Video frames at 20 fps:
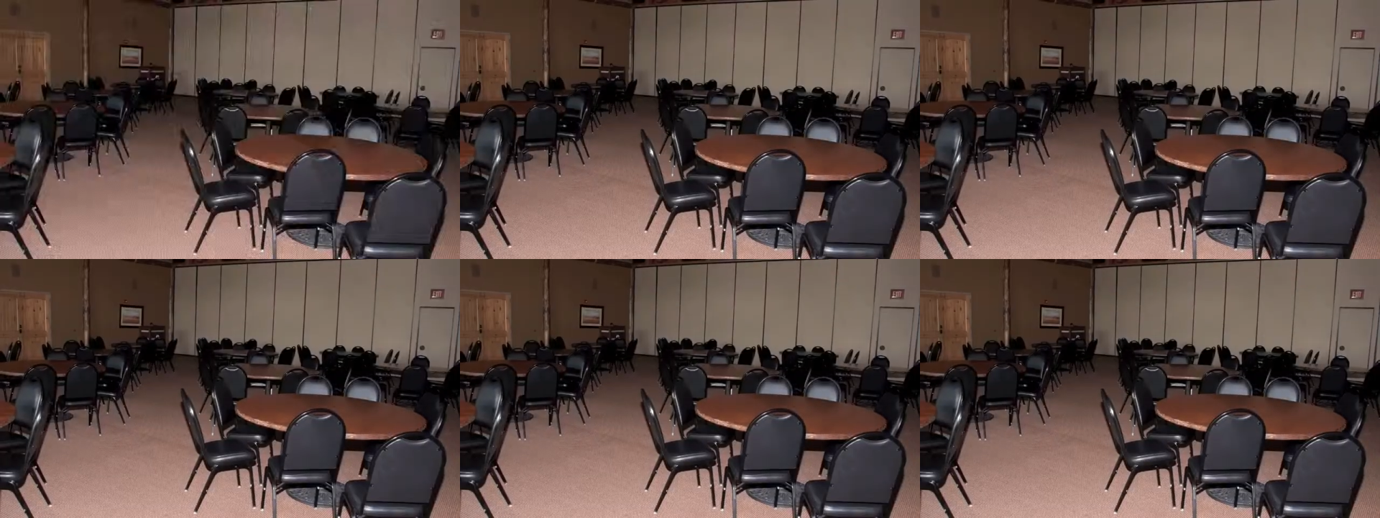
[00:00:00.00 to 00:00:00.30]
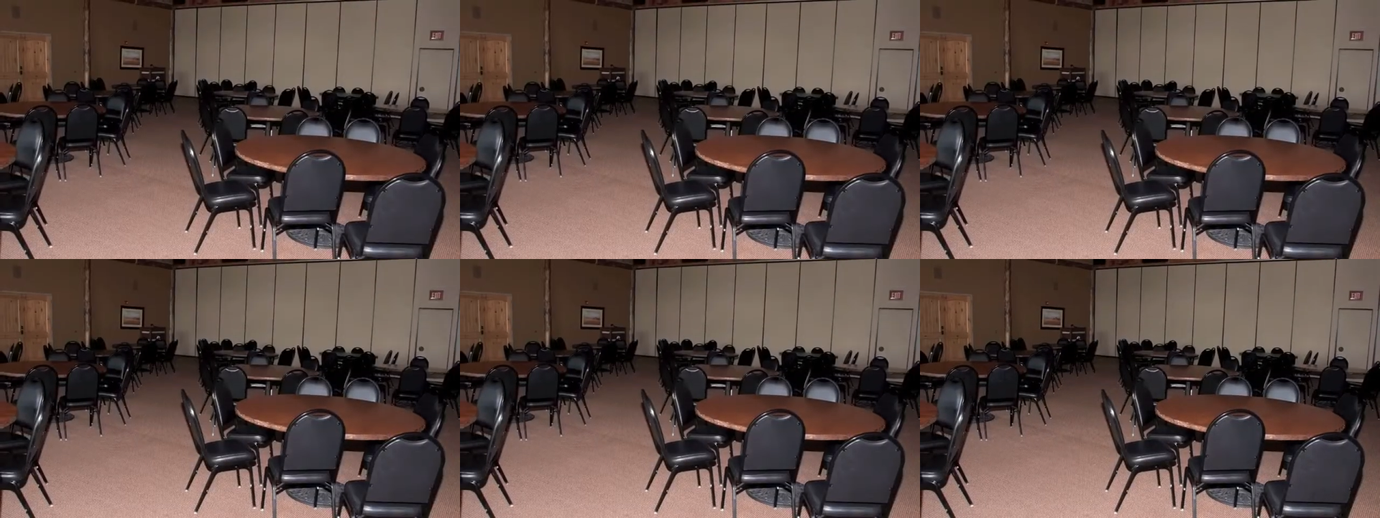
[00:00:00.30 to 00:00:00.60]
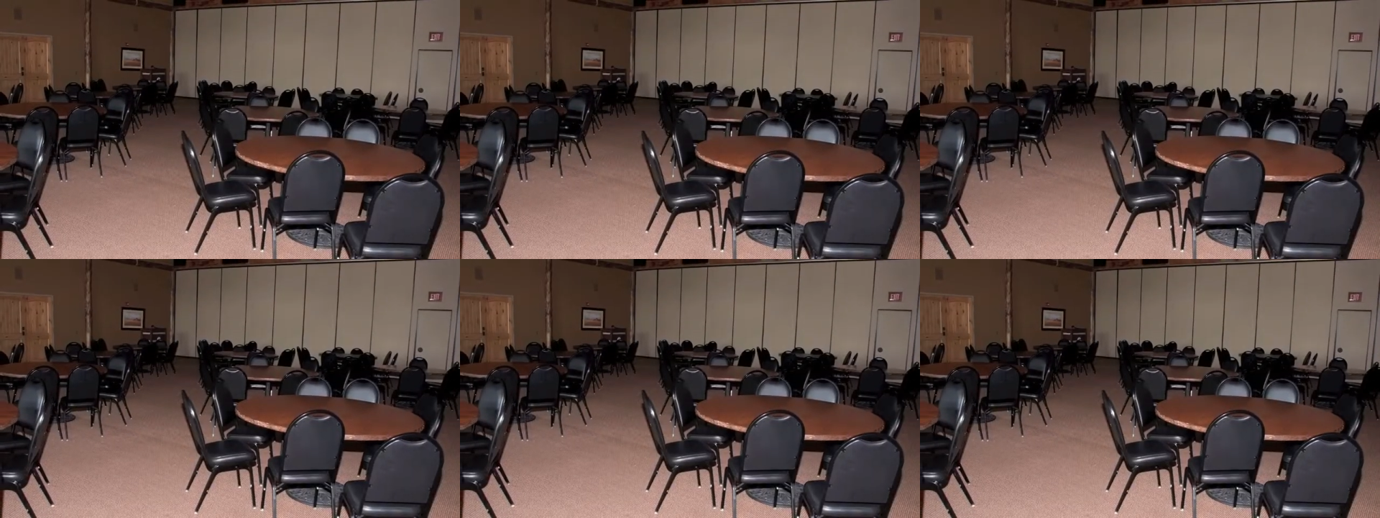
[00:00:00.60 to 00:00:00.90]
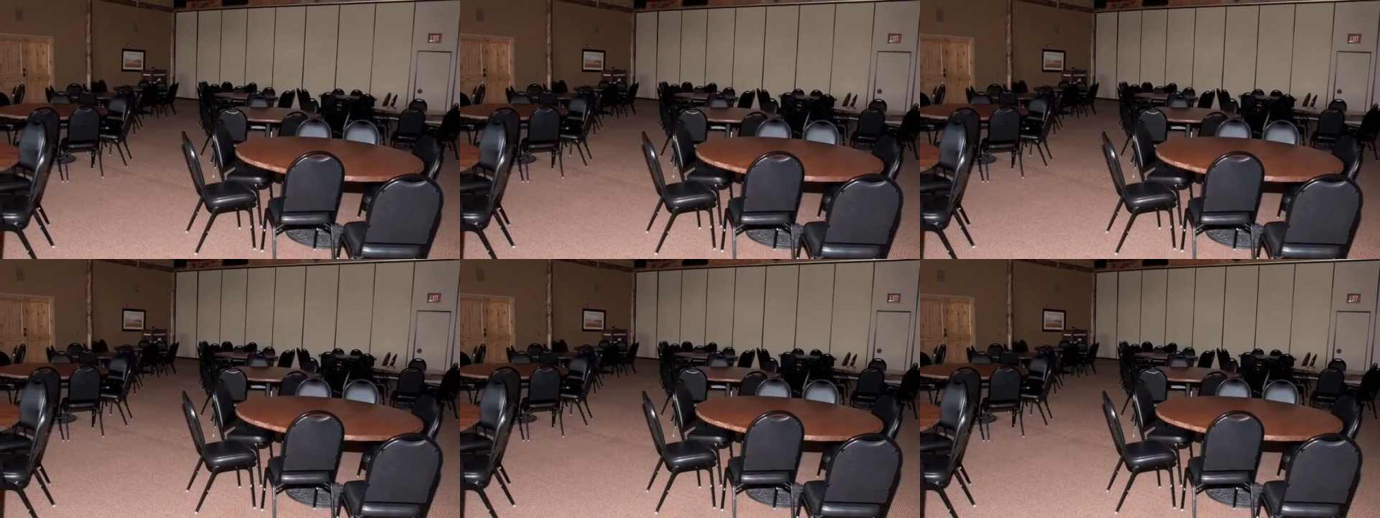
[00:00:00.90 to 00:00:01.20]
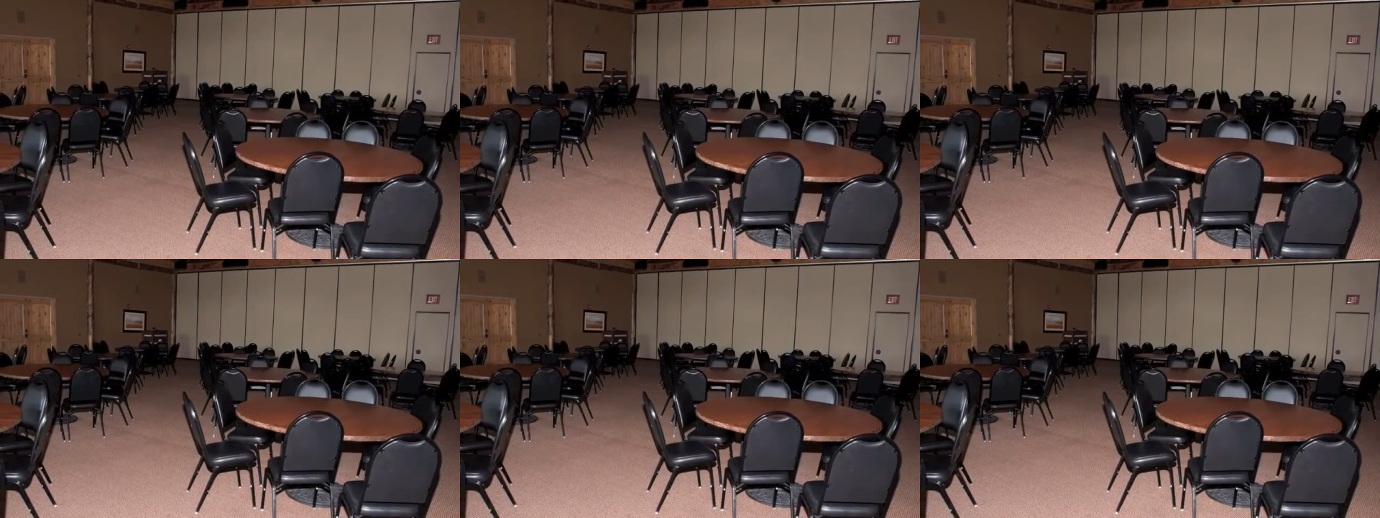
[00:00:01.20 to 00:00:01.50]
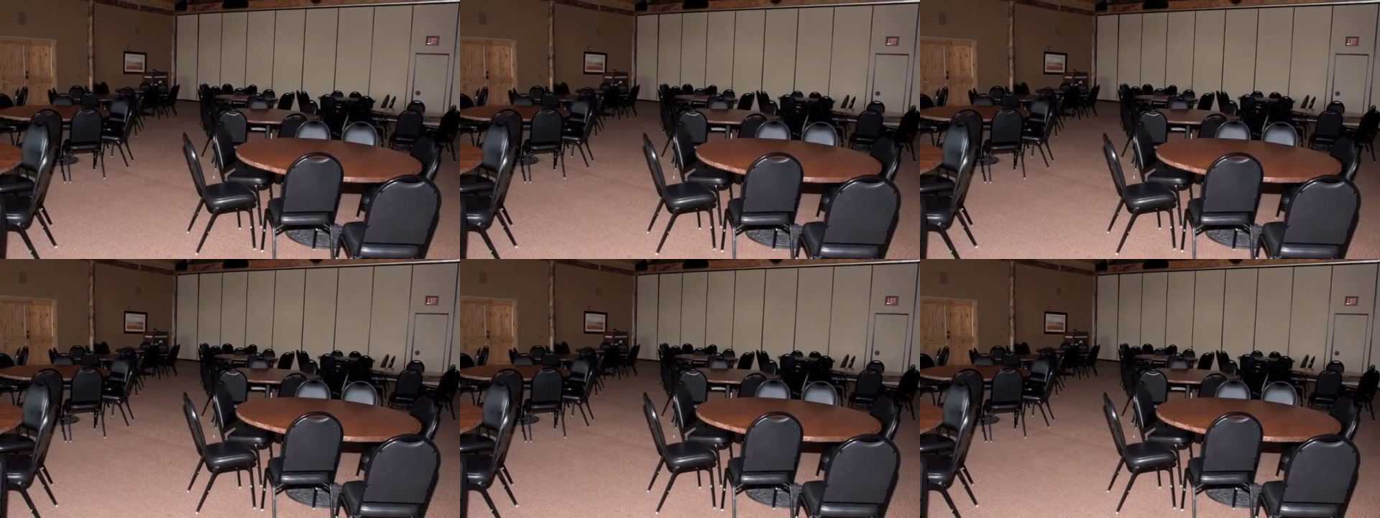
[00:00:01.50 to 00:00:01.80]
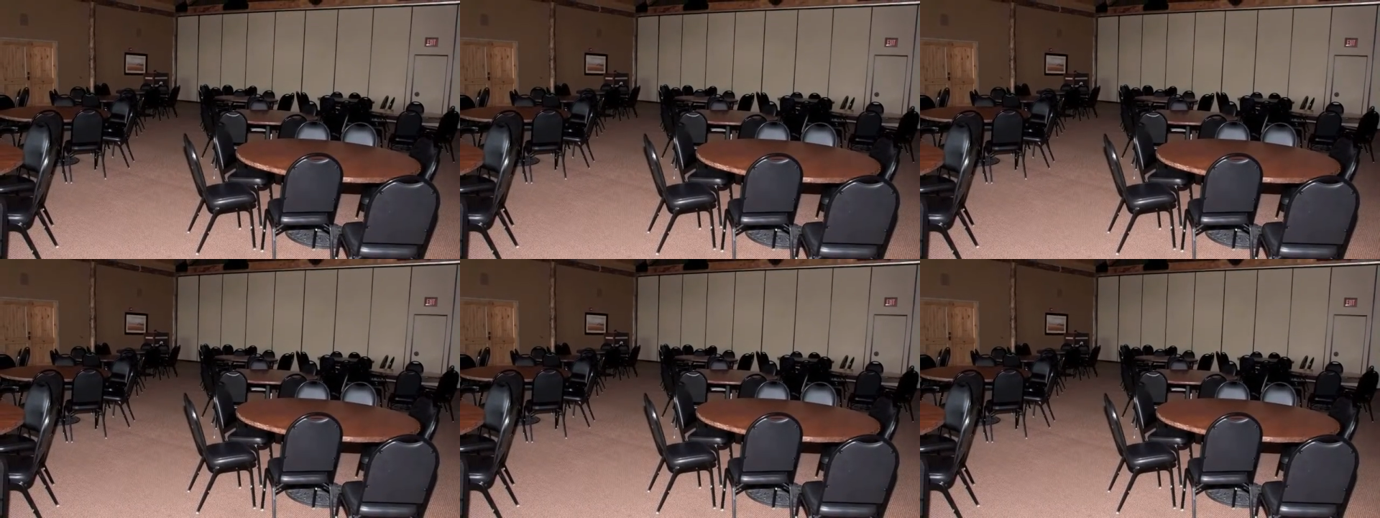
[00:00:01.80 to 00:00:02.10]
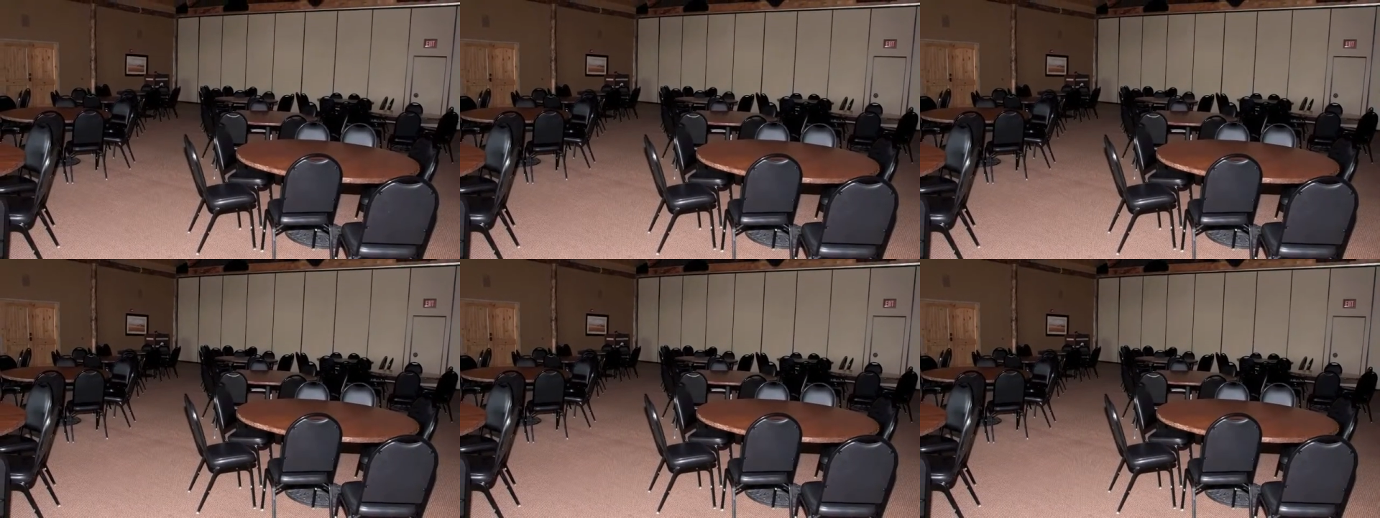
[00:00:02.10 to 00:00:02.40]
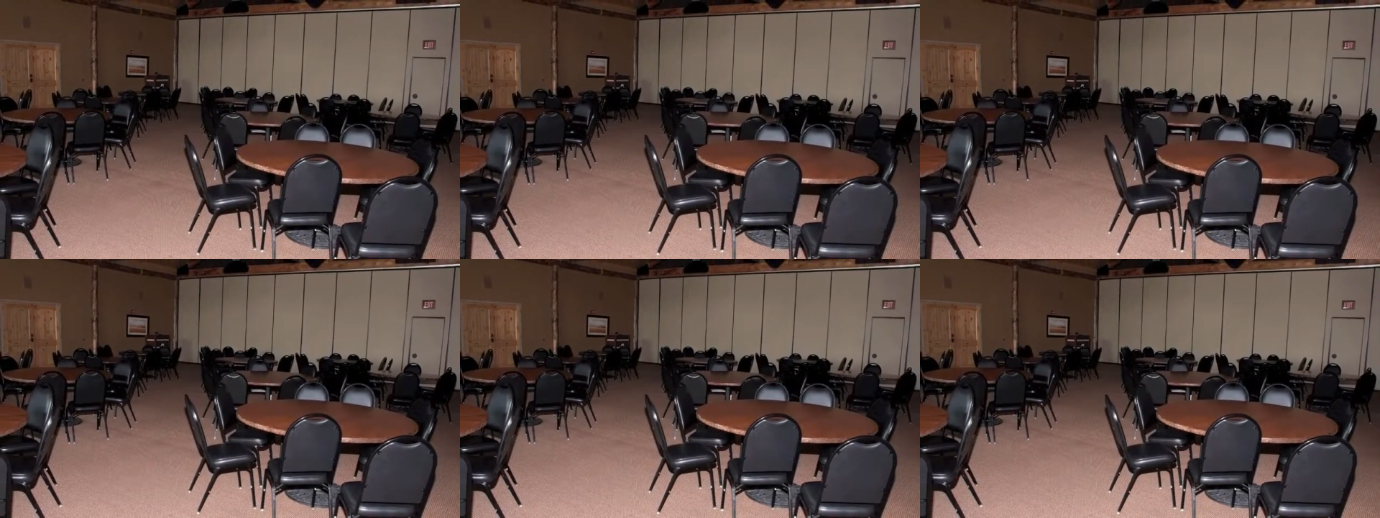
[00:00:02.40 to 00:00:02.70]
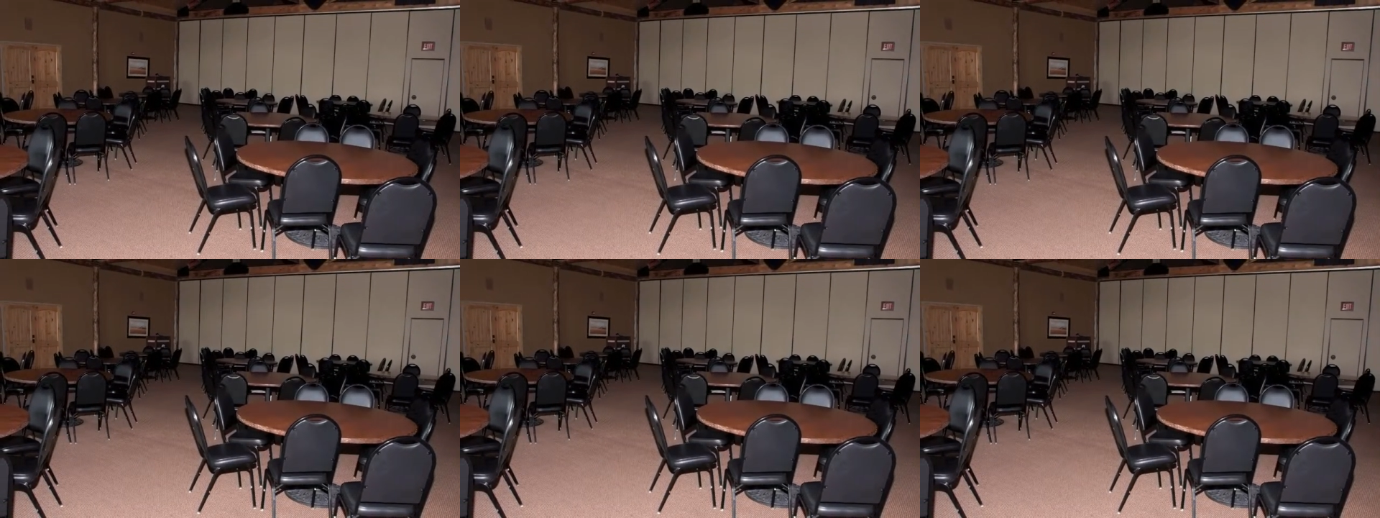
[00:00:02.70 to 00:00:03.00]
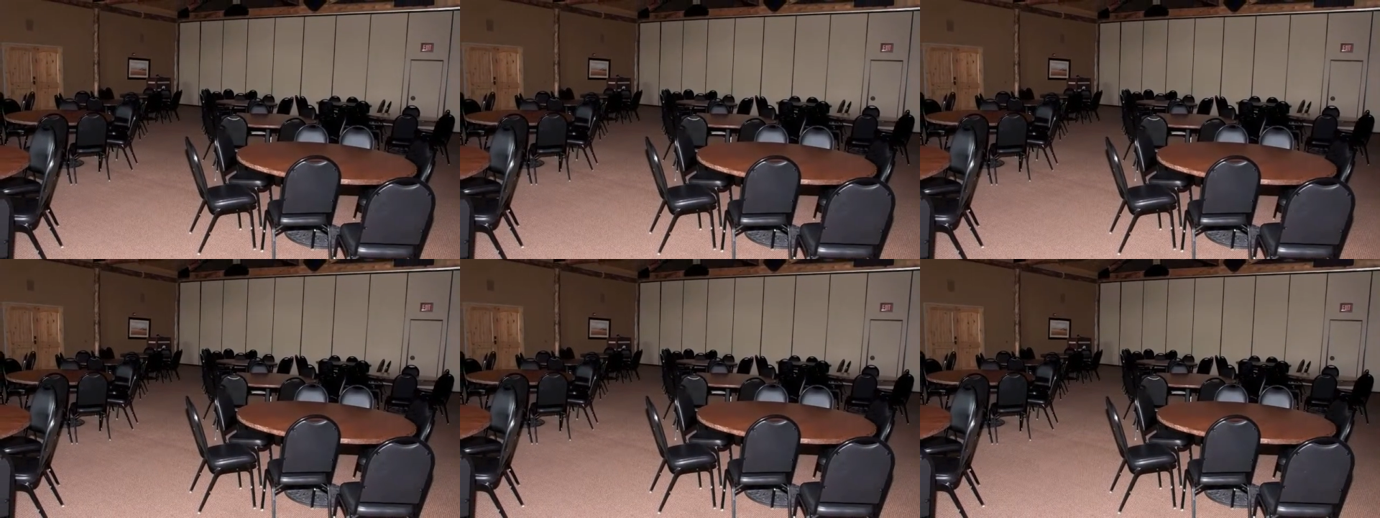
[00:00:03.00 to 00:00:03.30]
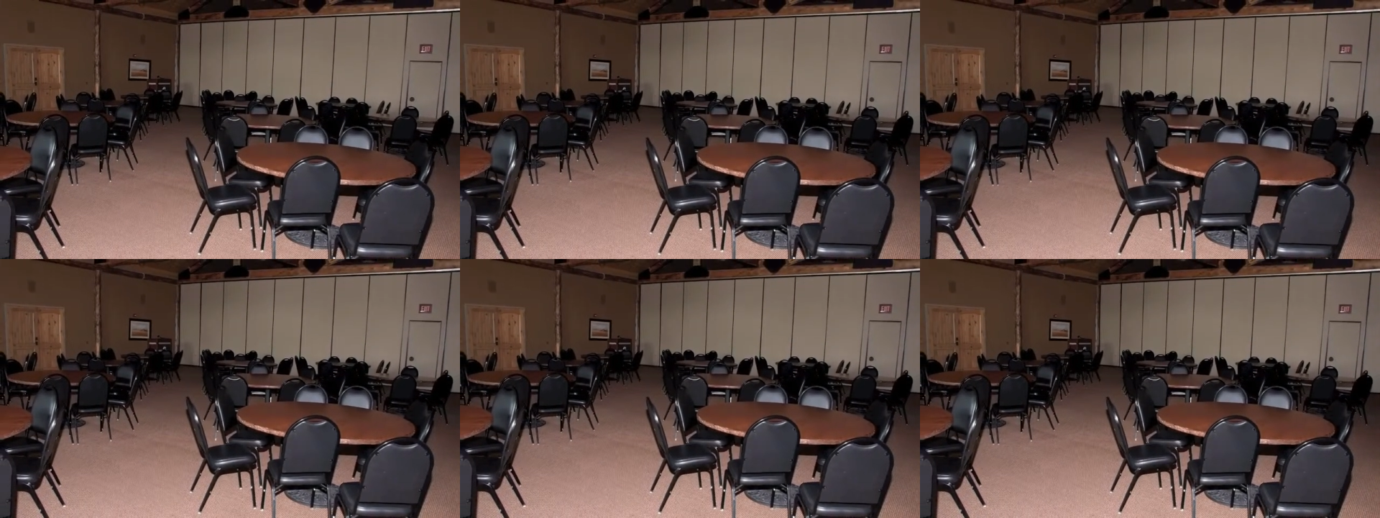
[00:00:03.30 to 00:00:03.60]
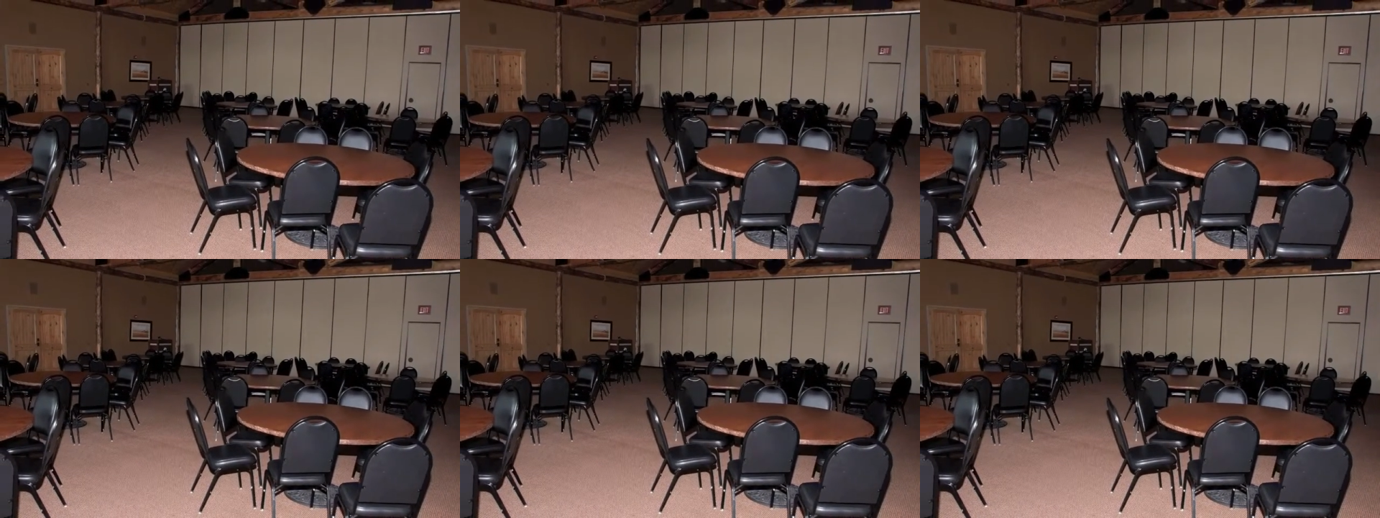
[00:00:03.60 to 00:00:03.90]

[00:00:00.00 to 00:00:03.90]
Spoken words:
Nobody's mouth can be seen.